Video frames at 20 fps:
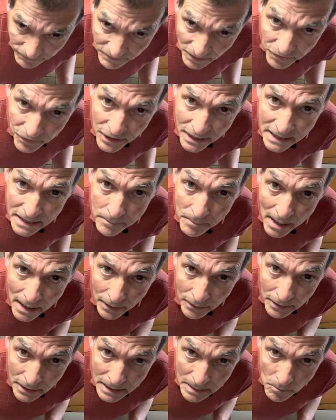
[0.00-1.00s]
to think
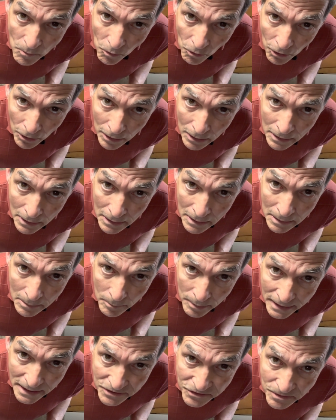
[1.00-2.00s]
about it anymore.
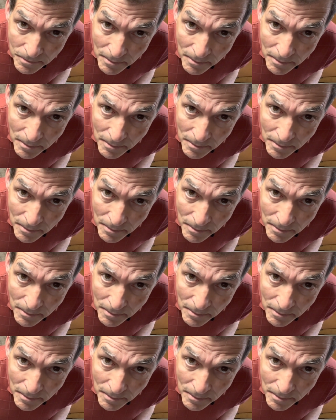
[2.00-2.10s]
But as a